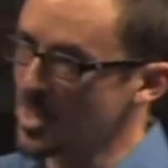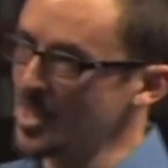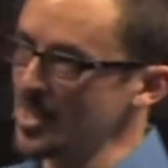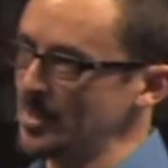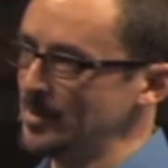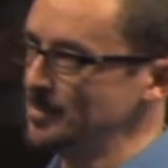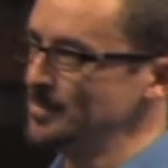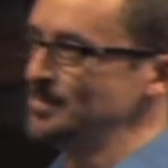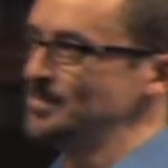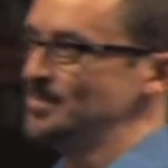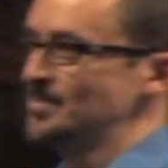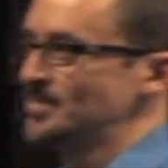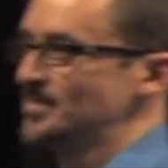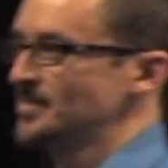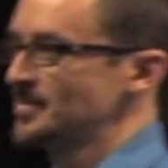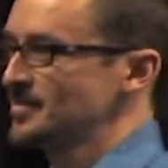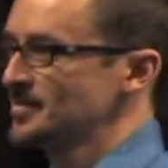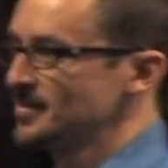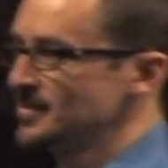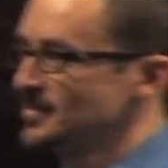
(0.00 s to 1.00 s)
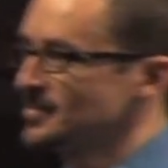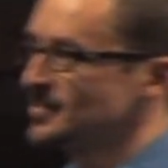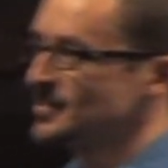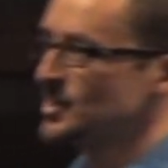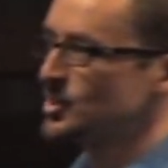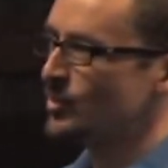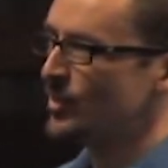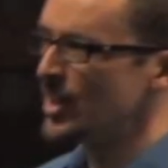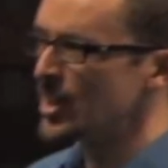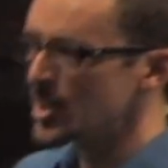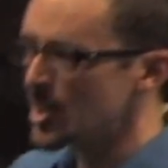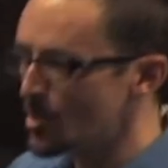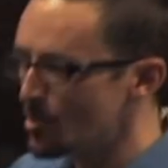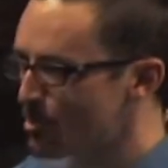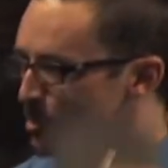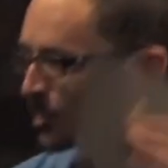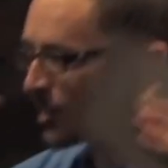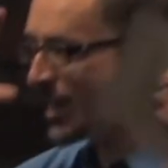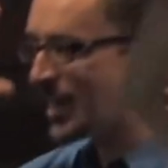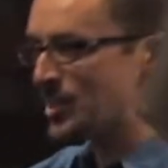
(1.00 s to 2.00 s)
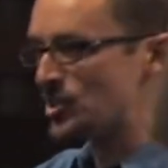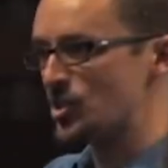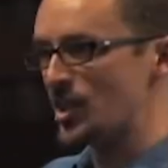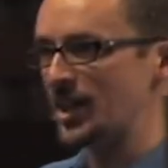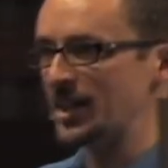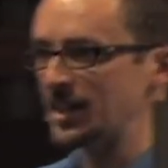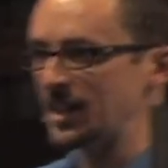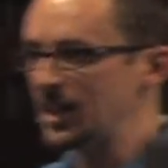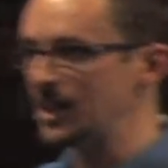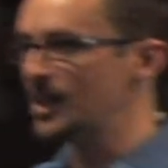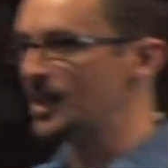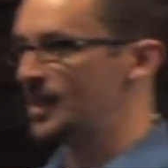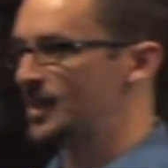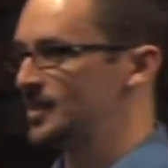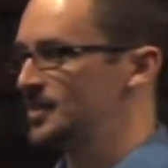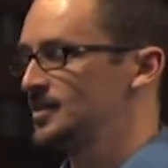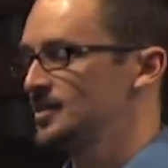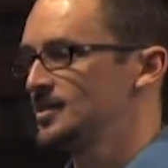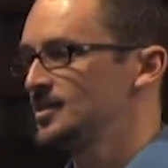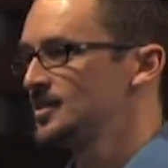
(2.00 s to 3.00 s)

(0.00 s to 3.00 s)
time? It's a very complex idea.